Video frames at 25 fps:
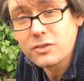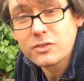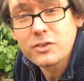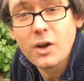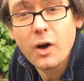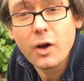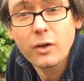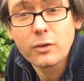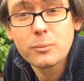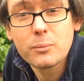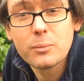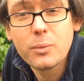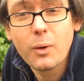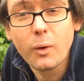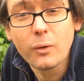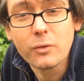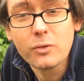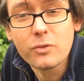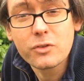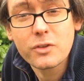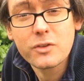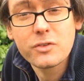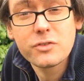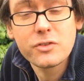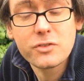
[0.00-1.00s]
this garden
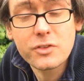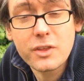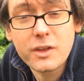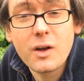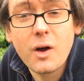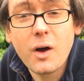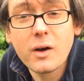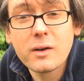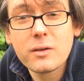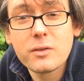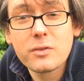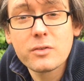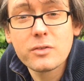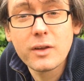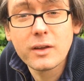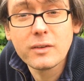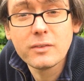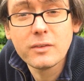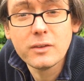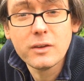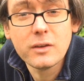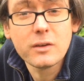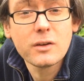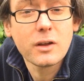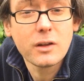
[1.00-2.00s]
pond. So this is the kind of thing
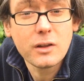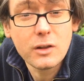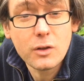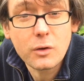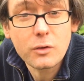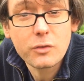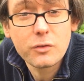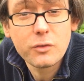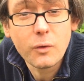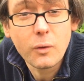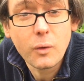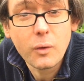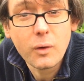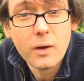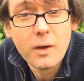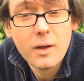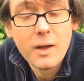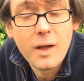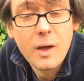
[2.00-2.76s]
that you can look for